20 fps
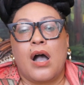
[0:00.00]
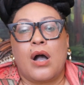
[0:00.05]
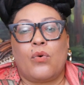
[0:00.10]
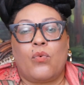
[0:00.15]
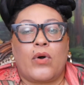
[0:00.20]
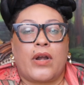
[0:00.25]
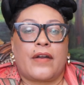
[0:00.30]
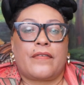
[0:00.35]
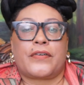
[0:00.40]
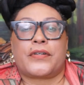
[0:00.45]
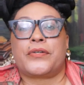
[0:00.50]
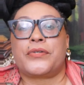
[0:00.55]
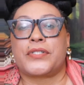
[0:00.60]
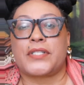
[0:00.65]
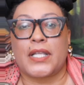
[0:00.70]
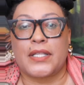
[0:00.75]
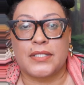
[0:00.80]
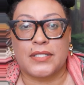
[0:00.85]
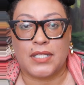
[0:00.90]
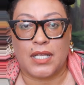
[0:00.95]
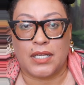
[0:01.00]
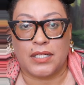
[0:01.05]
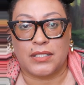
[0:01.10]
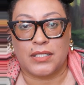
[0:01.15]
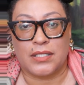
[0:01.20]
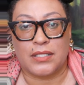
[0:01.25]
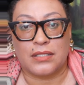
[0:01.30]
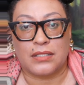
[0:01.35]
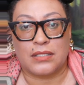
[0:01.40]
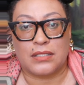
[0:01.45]
whatever your sun sign
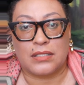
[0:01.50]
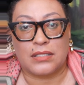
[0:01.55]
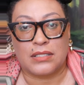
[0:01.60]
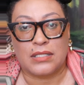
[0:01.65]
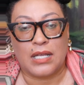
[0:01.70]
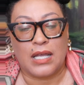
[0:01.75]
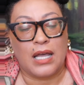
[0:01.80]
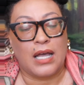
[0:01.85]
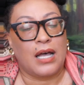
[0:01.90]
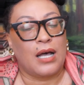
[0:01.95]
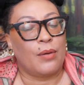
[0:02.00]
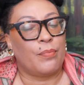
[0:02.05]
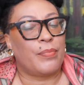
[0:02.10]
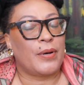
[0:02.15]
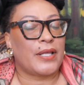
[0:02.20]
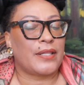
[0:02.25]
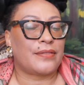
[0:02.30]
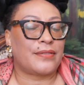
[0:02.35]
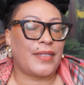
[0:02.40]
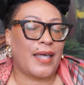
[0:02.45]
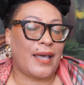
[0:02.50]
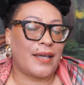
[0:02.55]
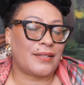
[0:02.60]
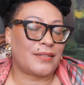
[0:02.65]
is. But